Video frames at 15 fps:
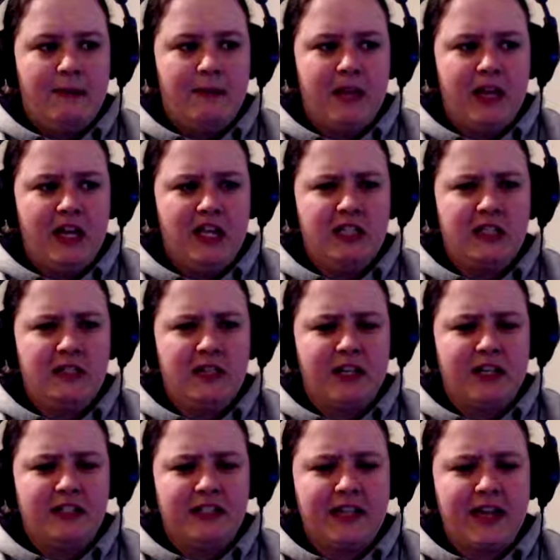Load,
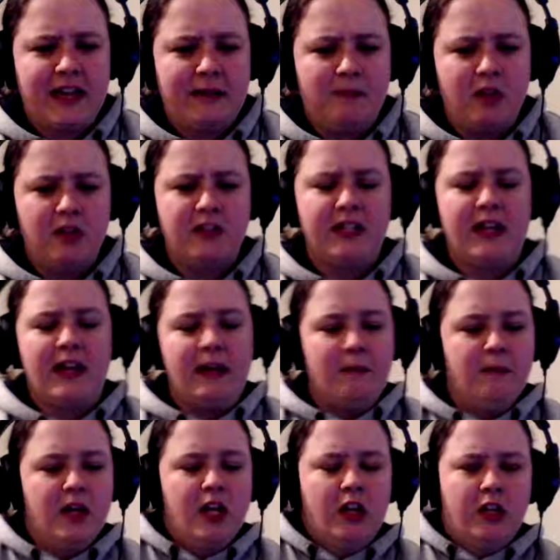load the game, load the game.
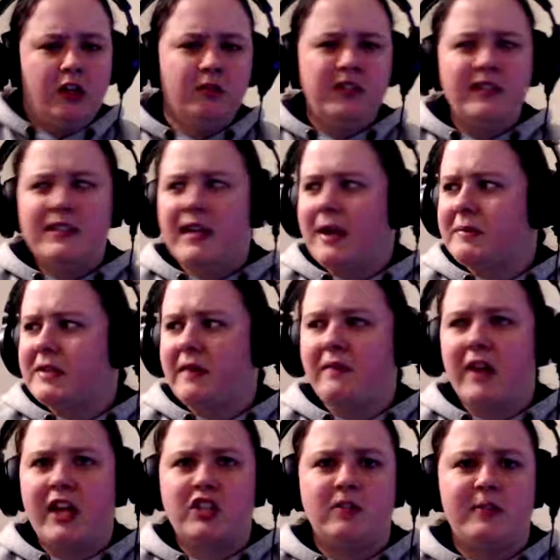Loading times
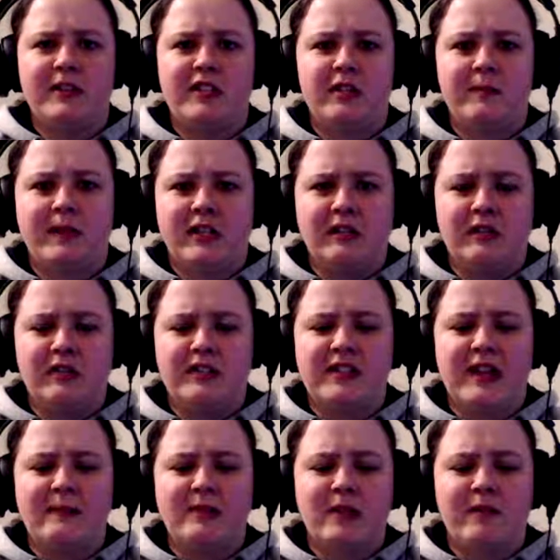haven't actually been too bad on this
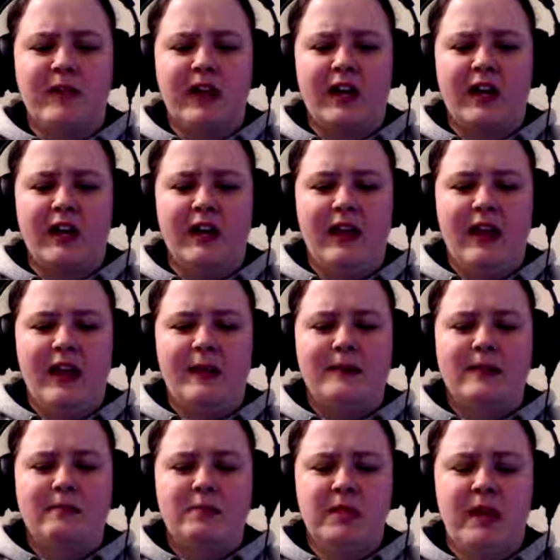game so far.
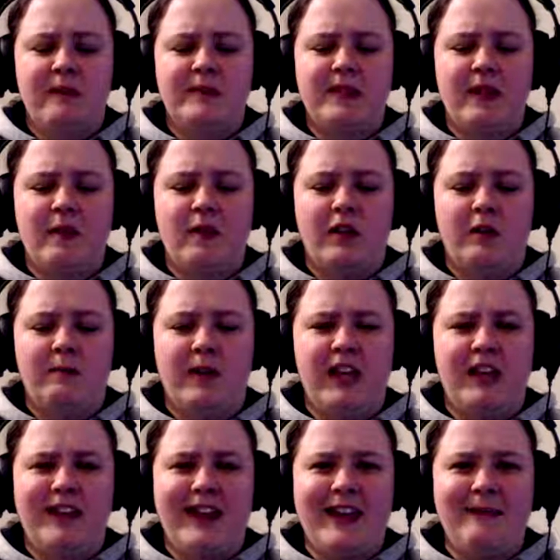Sometimes, though, on the main
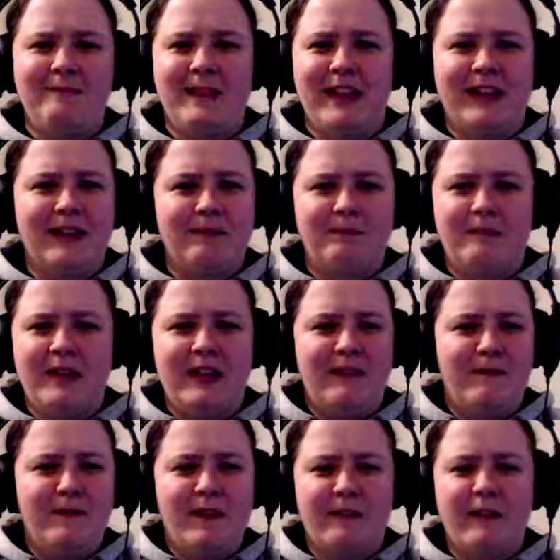game, it can be
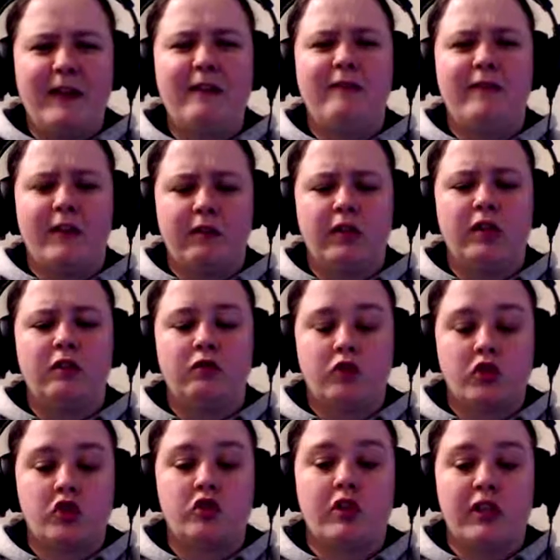very, very
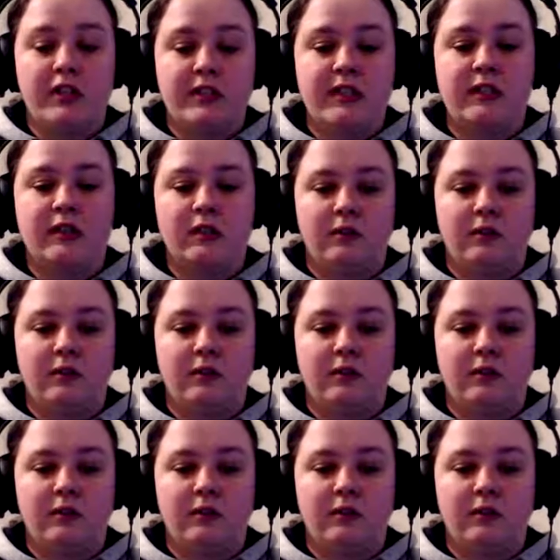frustrating.